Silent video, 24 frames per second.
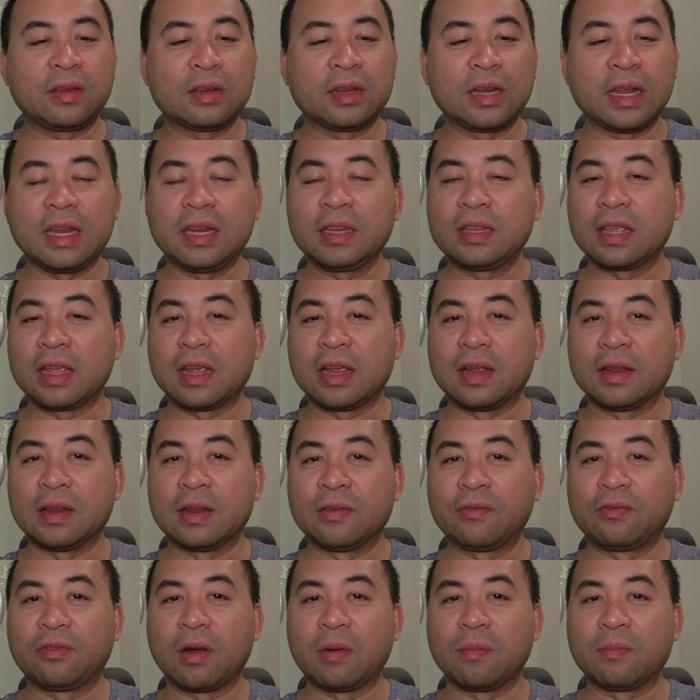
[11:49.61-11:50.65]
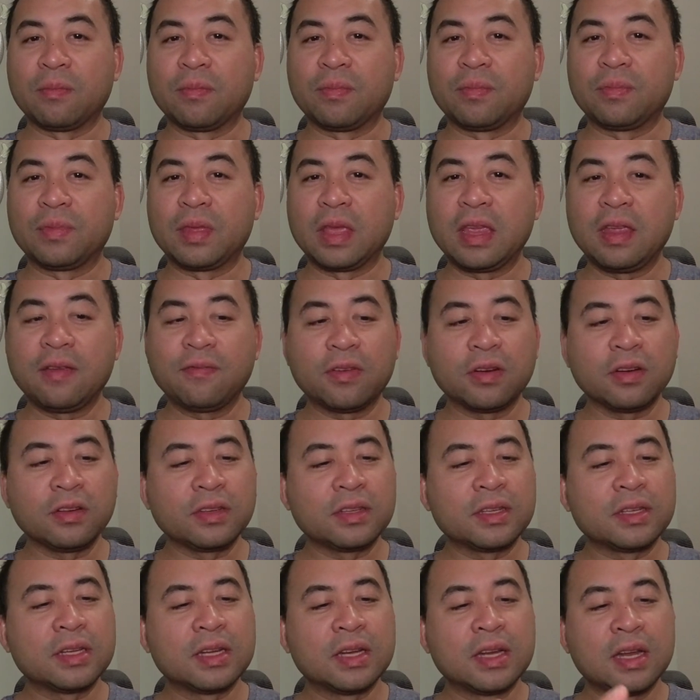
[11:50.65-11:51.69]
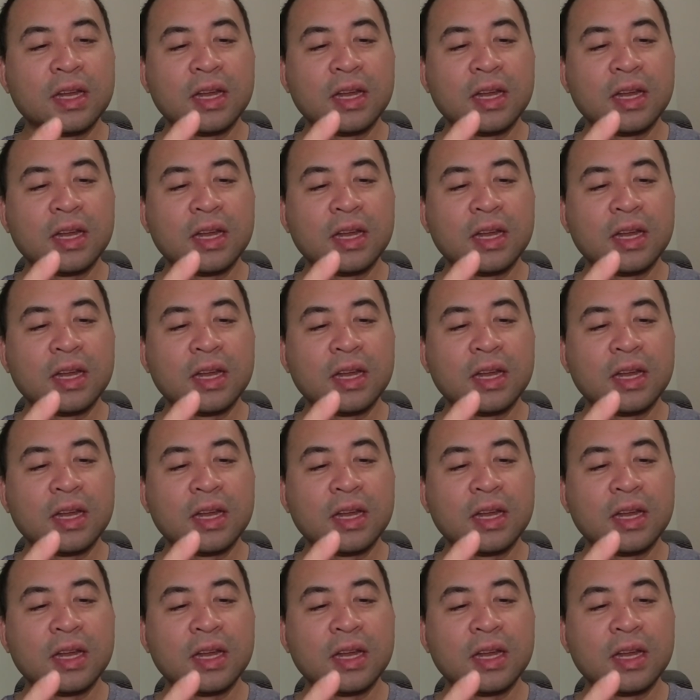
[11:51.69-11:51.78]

a link from Thingiverse,